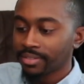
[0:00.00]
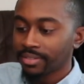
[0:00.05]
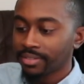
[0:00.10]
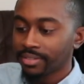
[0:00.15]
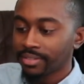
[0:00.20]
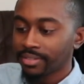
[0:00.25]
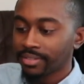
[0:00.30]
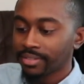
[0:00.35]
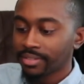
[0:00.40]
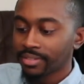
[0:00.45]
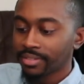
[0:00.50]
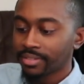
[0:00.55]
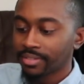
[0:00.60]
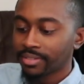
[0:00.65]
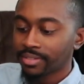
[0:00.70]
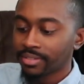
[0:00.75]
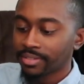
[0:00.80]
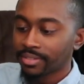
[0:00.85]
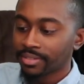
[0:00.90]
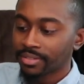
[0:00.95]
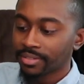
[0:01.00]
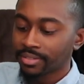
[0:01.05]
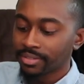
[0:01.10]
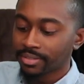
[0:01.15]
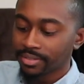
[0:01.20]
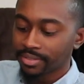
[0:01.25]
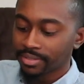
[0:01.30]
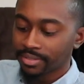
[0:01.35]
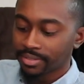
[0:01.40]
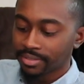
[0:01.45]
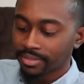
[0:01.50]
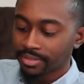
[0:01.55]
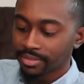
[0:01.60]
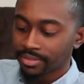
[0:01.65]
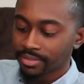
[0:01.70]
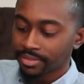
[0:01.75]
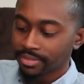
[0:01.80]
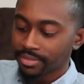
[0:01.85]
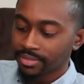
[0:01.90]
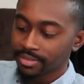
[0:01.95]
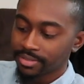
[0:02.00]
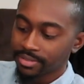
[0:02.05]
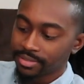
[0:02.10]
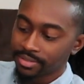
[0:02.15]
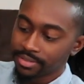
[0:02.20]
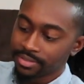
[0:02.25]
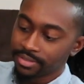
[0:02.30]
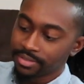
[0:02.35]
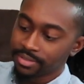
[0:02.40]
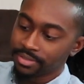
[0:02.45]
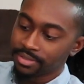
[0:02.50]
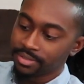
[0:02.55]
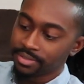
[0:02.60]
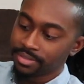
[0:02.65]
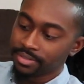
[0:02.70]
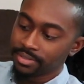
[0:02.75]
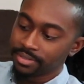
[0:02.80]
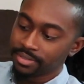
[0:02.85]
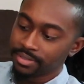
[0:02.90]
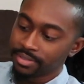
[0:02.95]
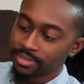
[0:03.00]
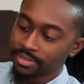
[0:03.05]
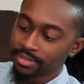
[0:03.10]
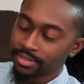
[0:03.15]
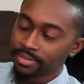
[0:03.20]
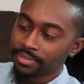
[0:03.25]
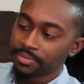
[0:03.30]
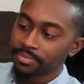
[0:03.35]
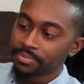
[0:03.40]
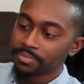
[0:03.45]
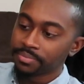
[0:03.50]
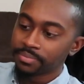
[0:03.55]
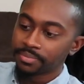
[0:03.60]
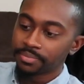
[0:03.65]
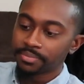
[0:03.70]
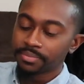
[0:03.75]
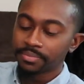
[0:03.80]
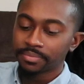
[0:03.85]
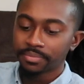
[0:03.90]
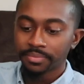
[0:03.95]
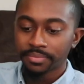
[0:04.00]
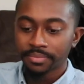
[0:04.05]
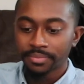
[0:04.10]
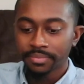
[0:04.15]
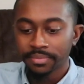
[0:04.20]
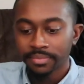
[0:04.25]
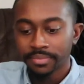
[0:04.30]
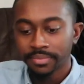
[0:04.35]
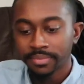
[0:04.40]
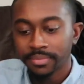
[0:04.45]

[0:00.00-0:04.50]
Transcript: The person shown says nothing.